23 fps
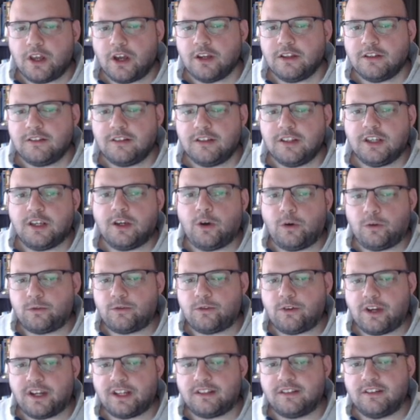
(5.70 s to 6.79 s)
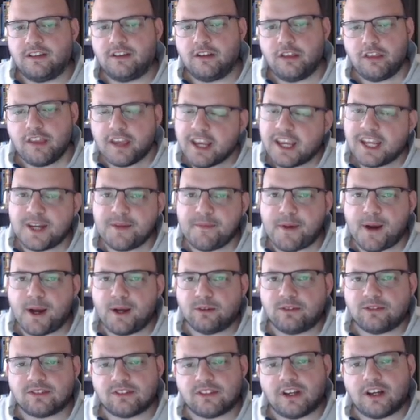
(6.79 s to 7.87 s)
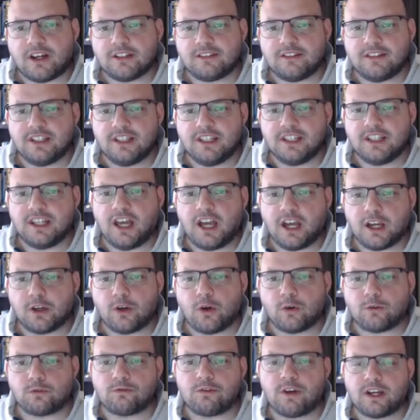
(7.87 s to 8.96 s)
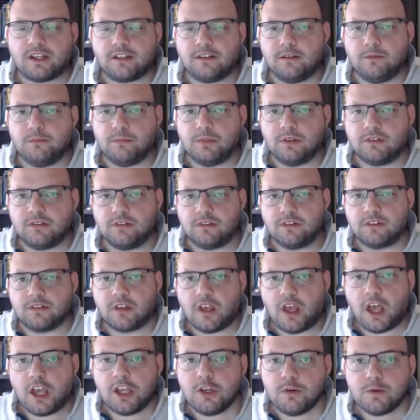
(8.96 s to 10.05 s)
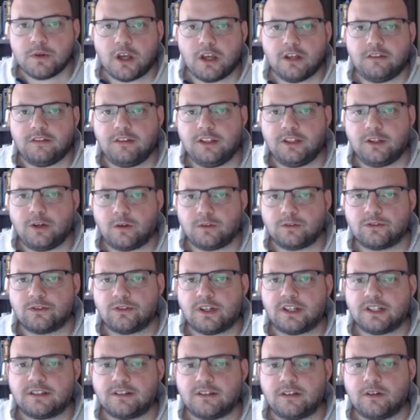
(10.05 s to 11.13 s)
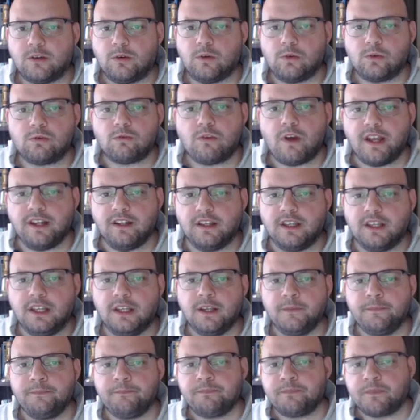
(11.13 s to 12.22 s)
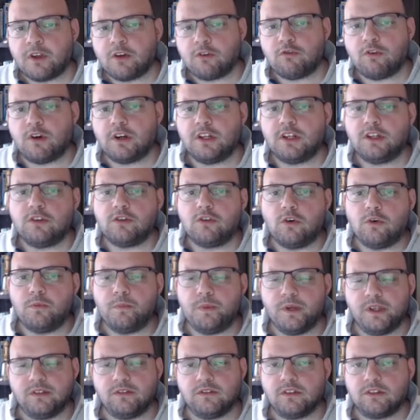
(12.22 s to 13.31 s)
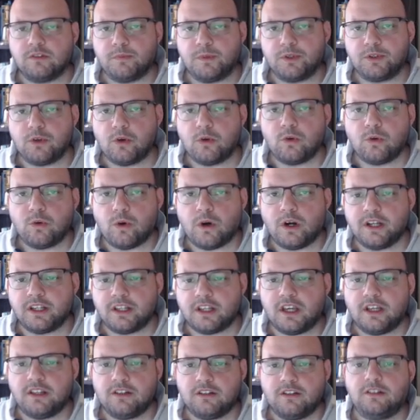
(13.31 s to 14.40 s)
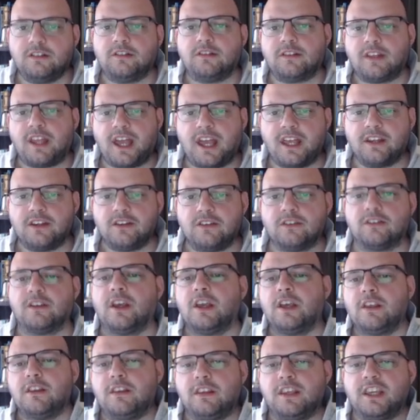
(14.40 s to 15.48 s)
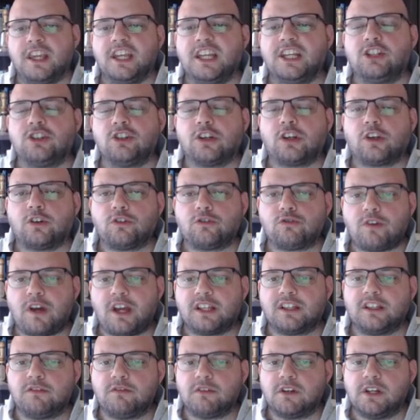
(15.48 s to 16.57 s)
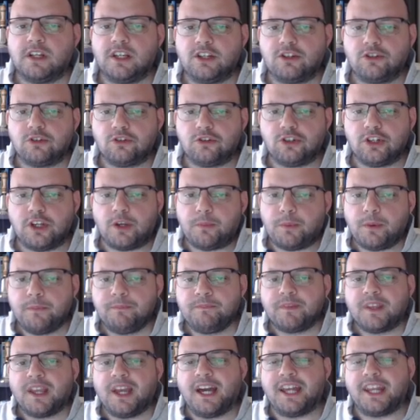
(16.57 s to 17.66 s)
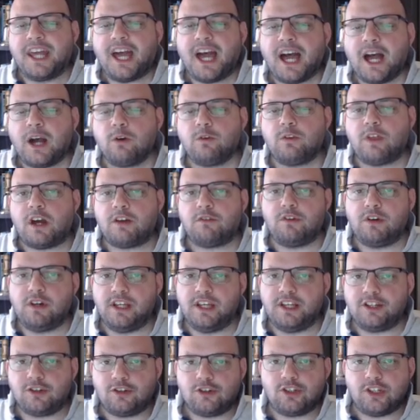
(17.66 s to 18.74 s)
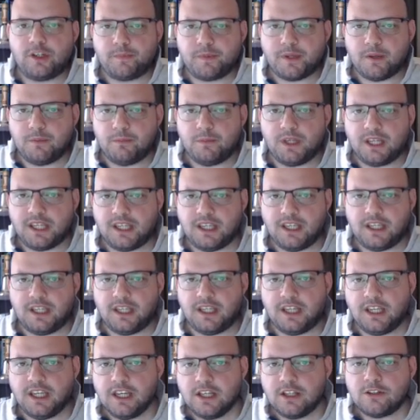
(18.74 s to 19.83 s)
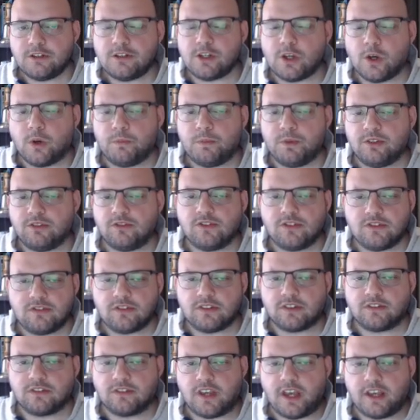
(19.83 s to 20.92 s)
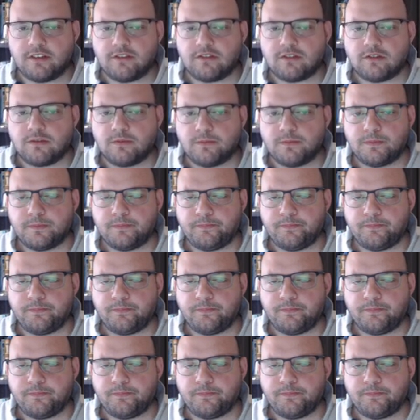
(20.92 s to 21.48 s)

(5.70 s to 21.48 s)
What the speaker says: an IT contractor thinking about starting a contracting business? Are you an IT contractor already, running your own business but don't quite understand the agent-contractor relationship and how that relationship can be key to your business success?